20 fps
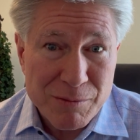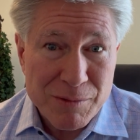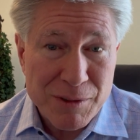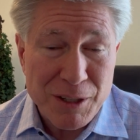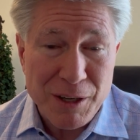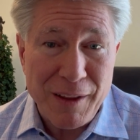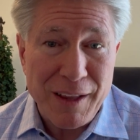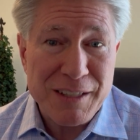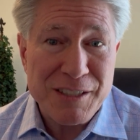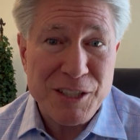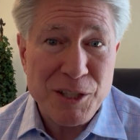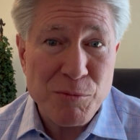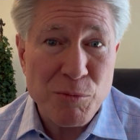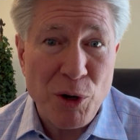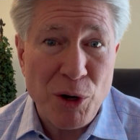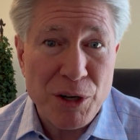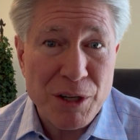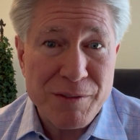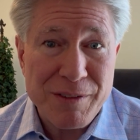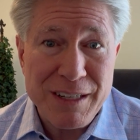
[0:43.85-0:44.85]
You know, that's their
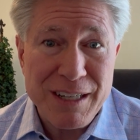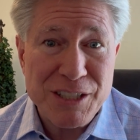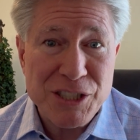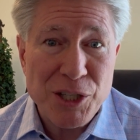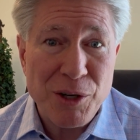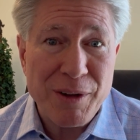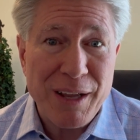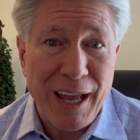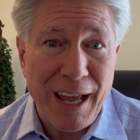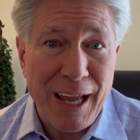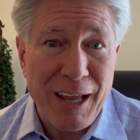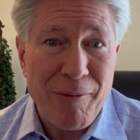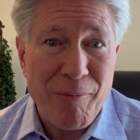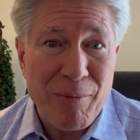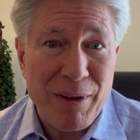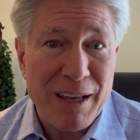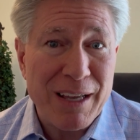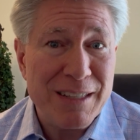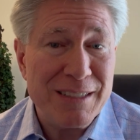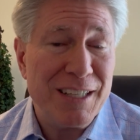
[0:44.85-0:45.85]
motive, and it's okay
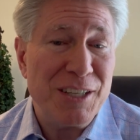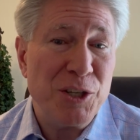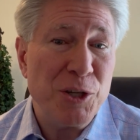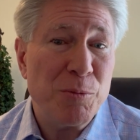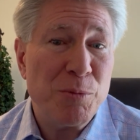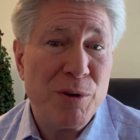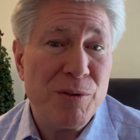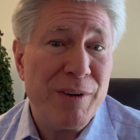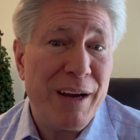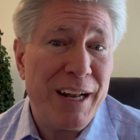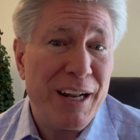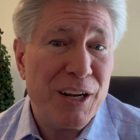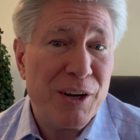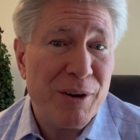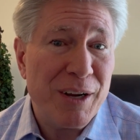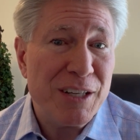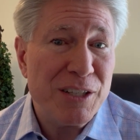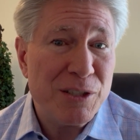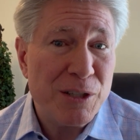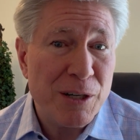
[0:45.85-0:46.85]
because they do provide a
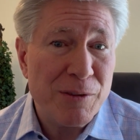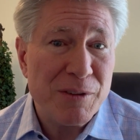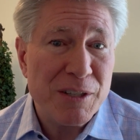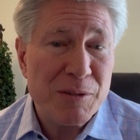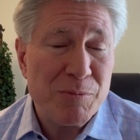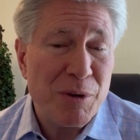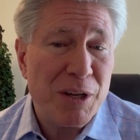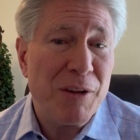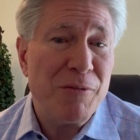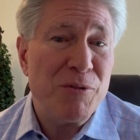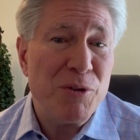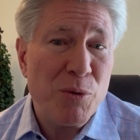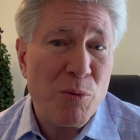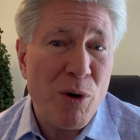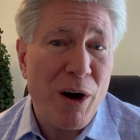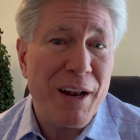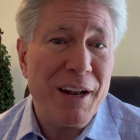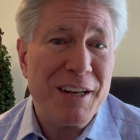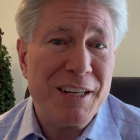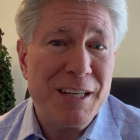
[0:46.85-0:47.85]
great service. But if you
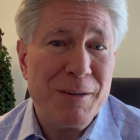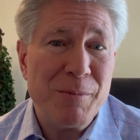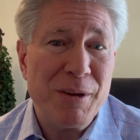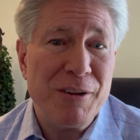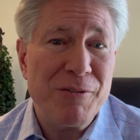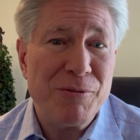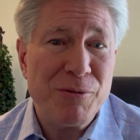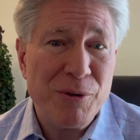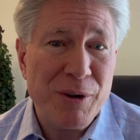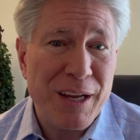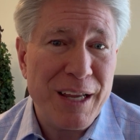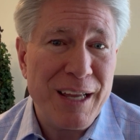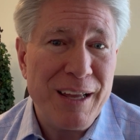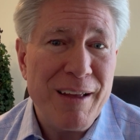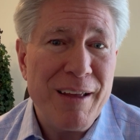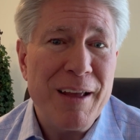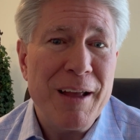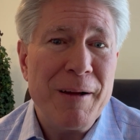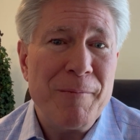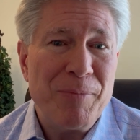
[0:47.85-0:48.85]
want it to be free,
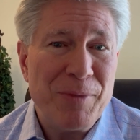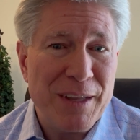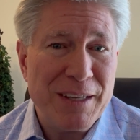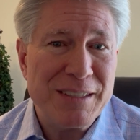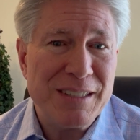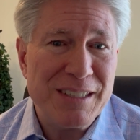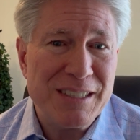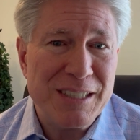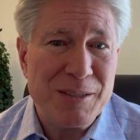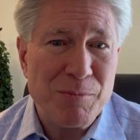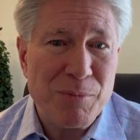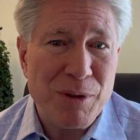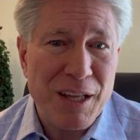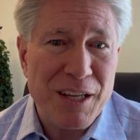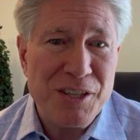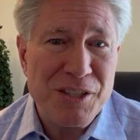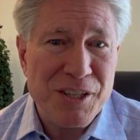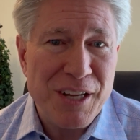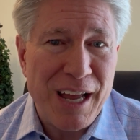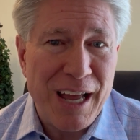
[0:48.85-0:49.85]
this is the
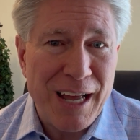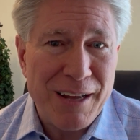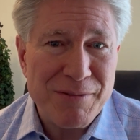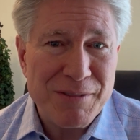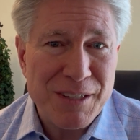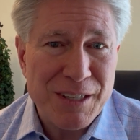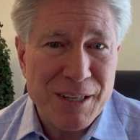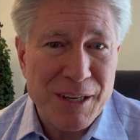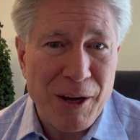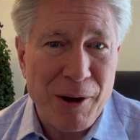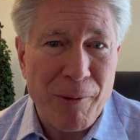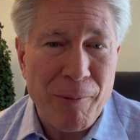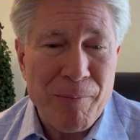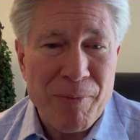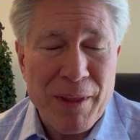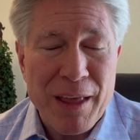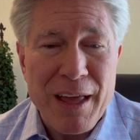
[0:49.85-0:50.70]
place you have to go.